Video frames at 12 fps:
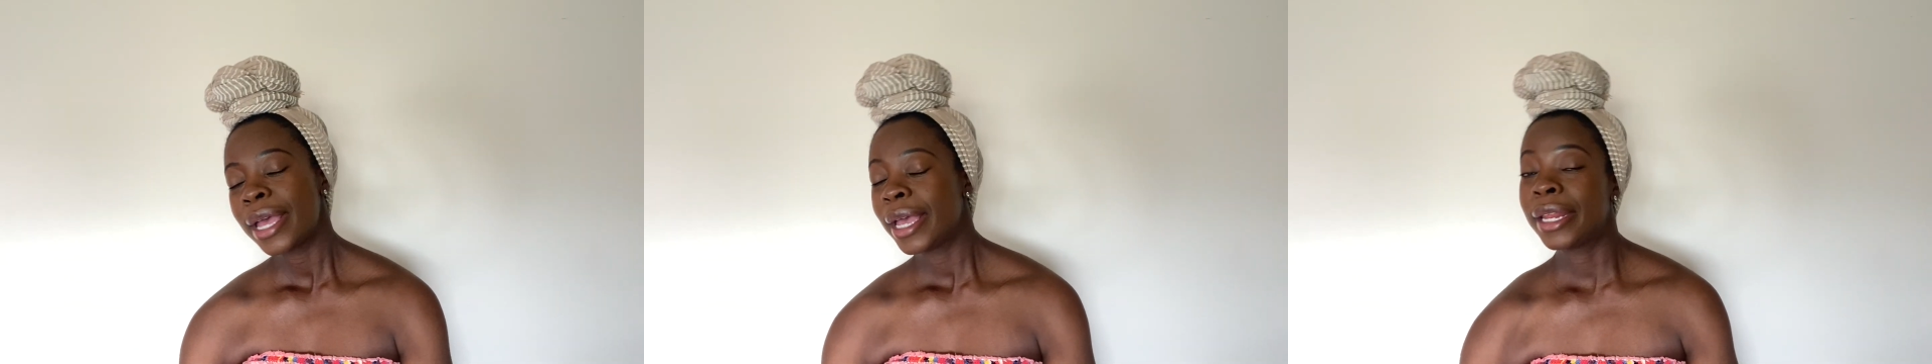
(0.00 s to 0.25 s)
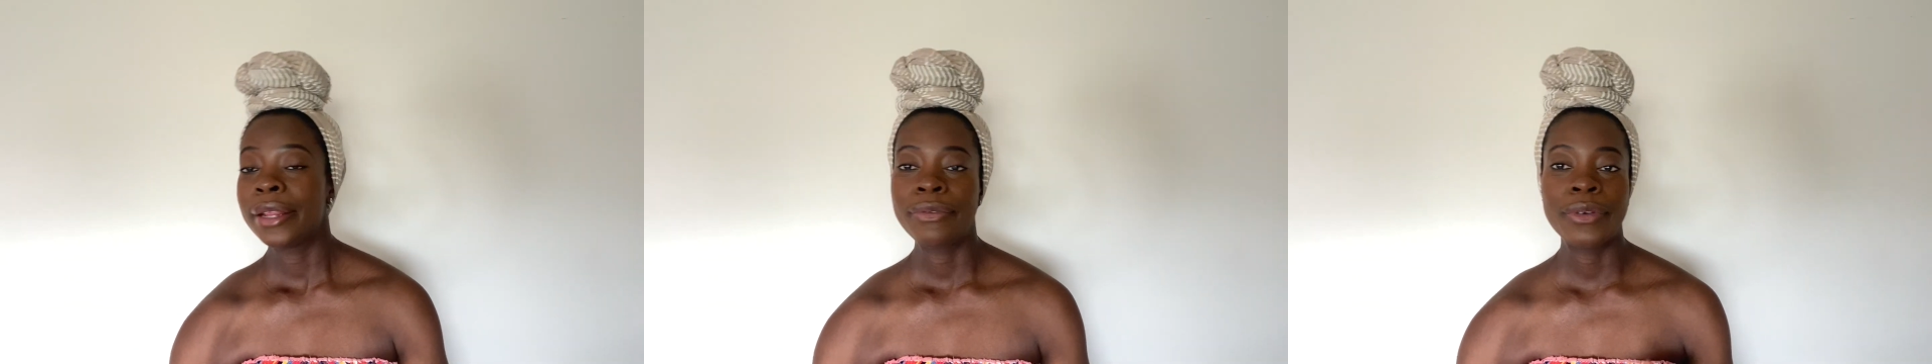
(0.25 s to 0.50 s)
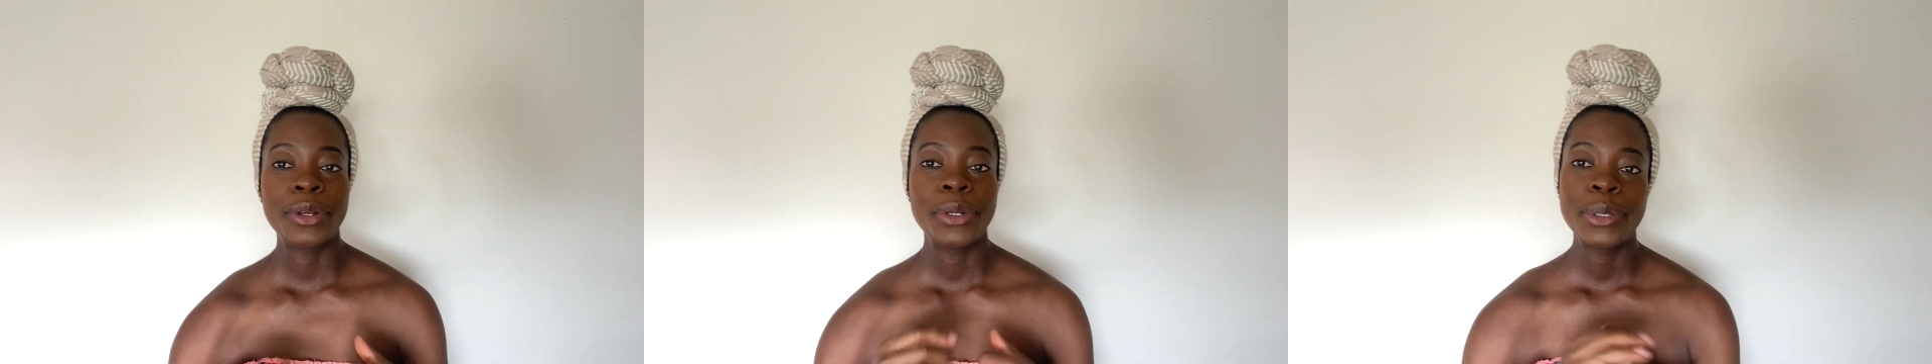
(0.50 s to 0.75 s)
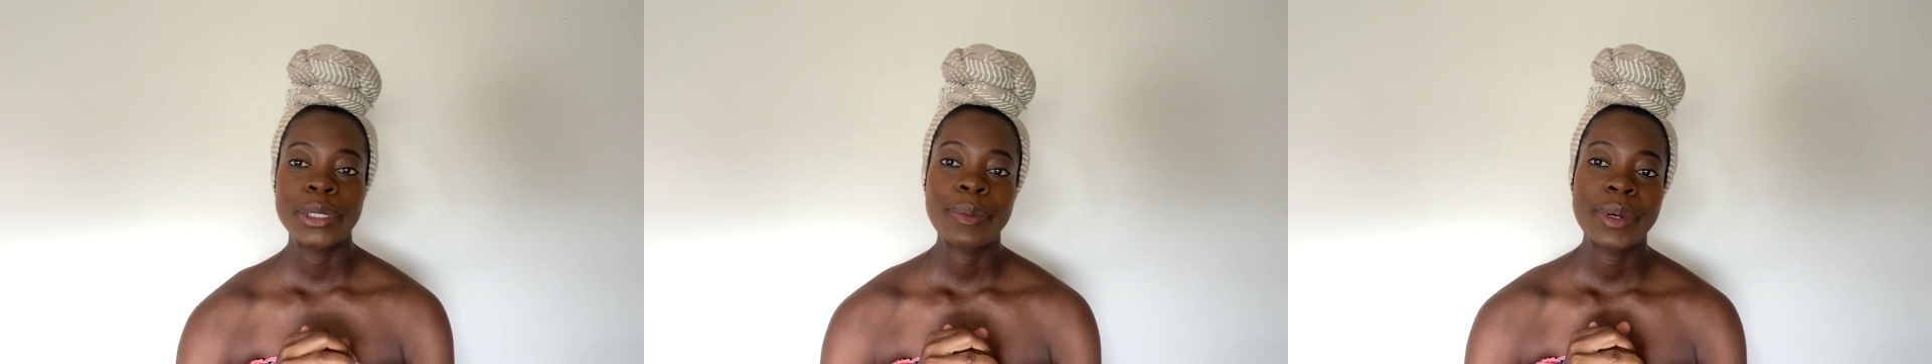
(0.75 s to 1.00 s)
and if you're
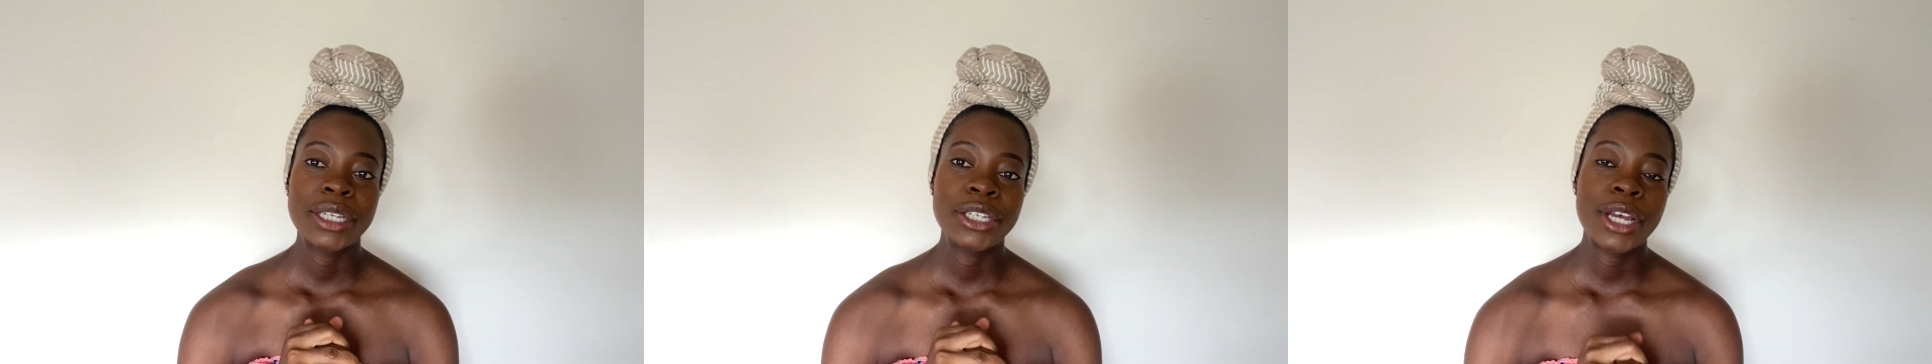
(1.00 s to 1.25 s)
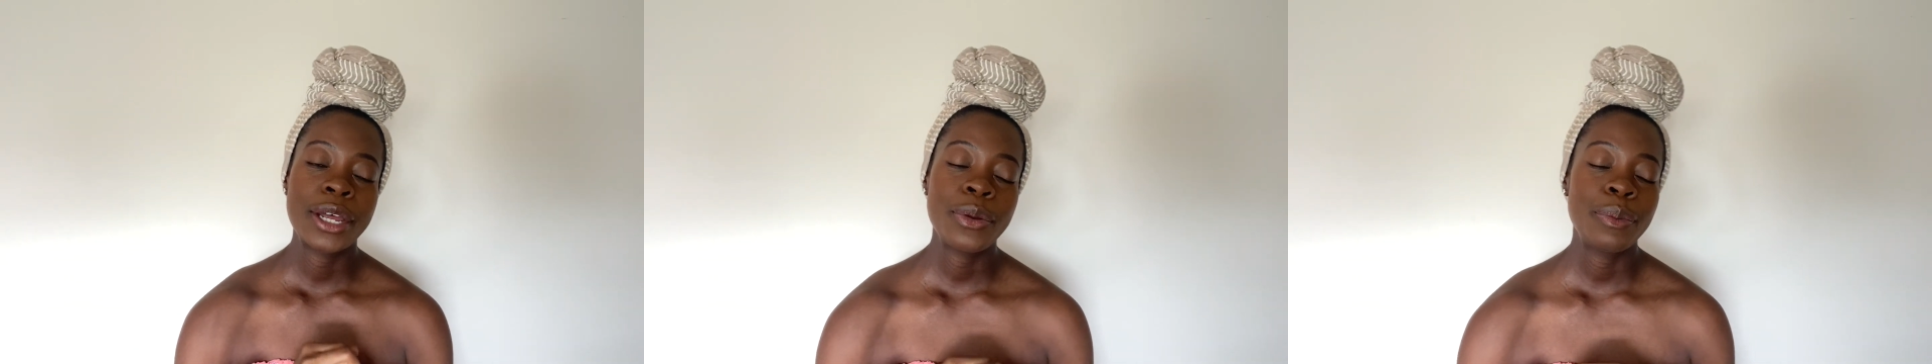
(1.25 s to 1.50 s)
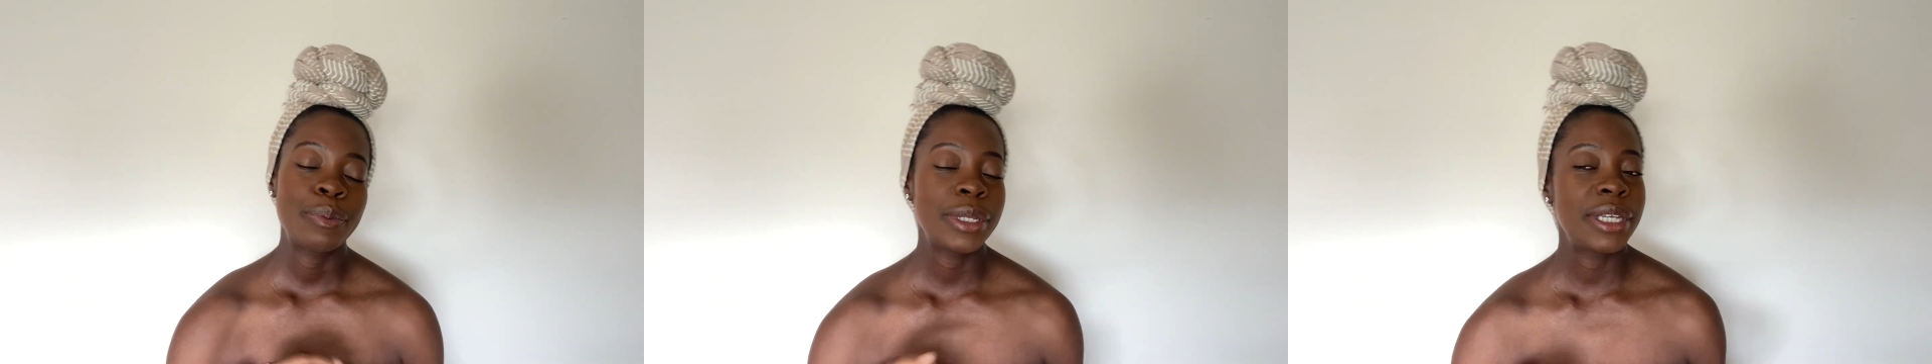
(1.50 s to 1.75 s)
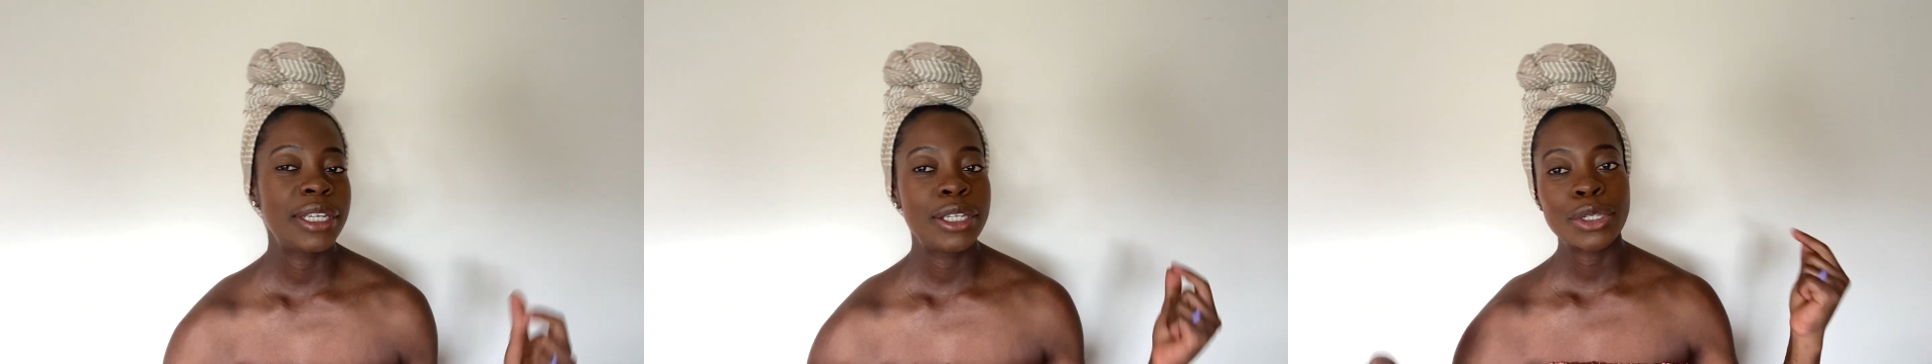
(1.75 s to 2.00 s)
new to my channel,
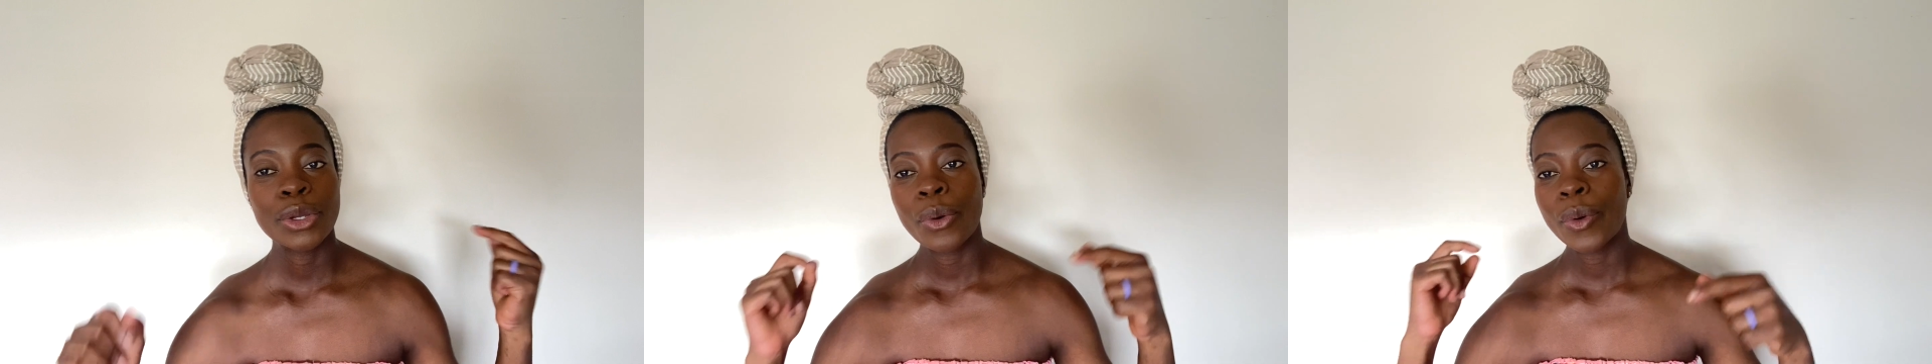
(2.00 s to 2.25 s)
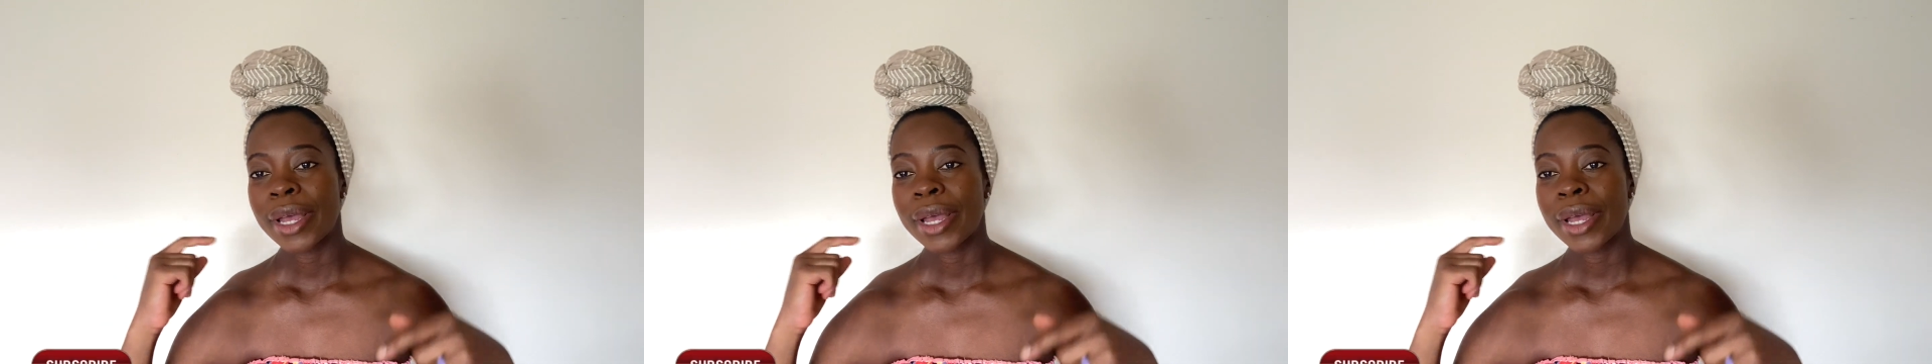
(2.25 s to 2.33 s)
please go